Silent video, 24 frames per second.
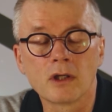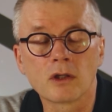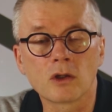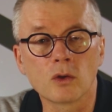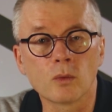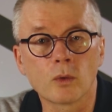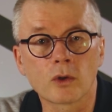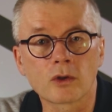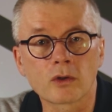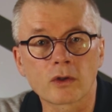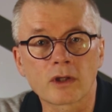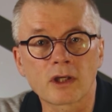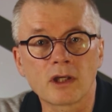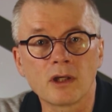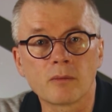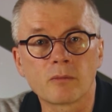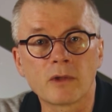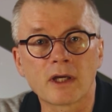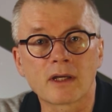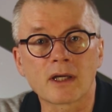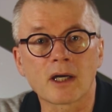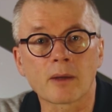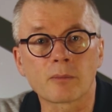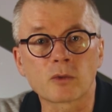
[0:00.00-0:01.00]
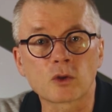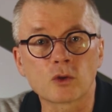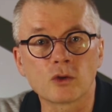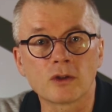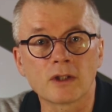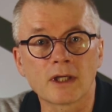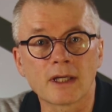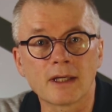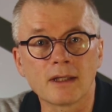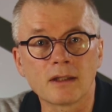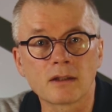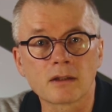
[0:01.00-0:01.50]
You want to keep that up to
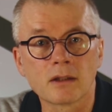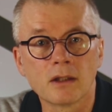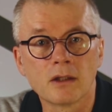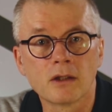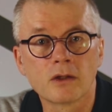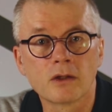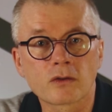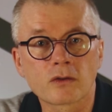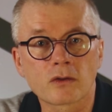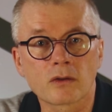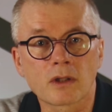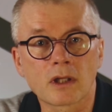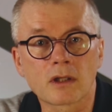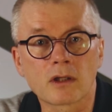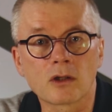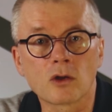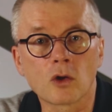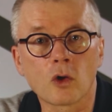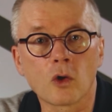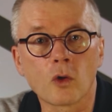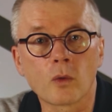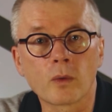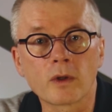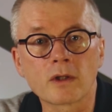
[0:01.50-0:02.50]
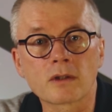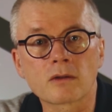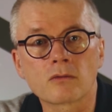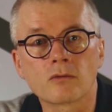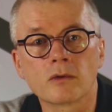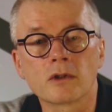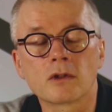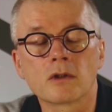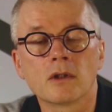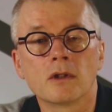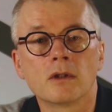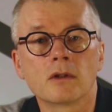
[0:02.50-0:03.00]
date so that it always
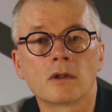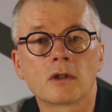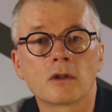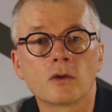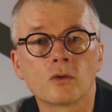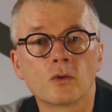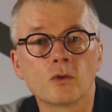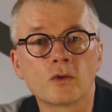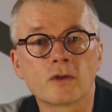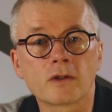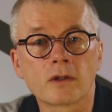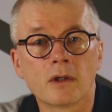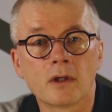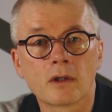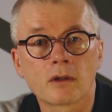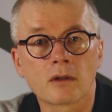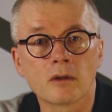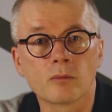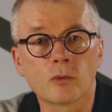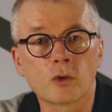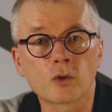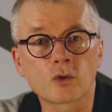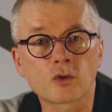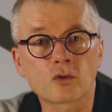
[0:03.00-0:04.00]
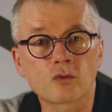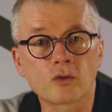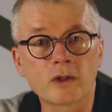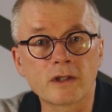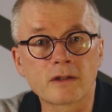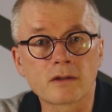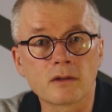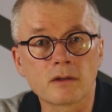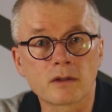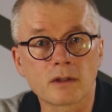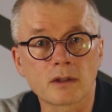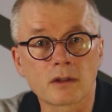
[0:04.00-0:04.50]
includes the most
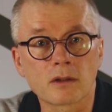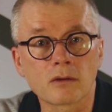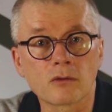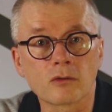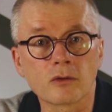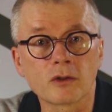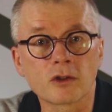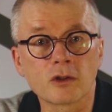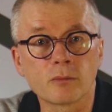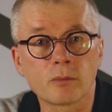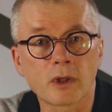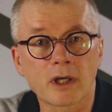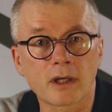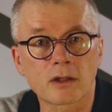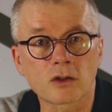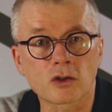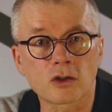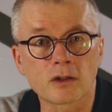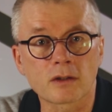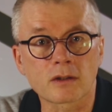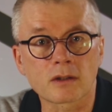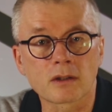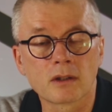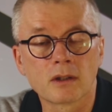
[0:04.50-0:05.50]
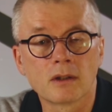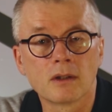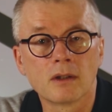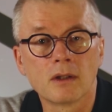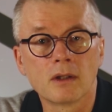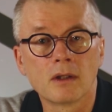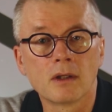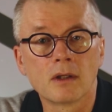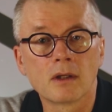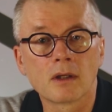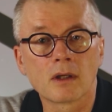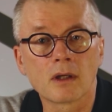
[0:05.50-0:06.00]
recent security patches
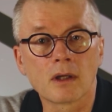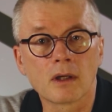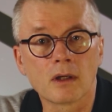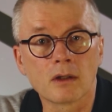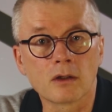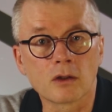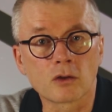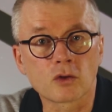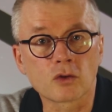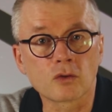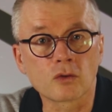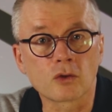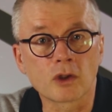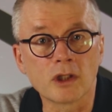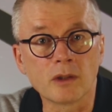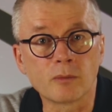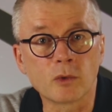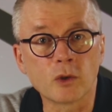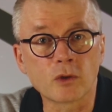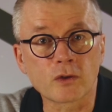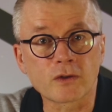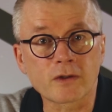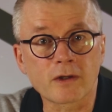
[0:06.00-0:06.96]
to keep you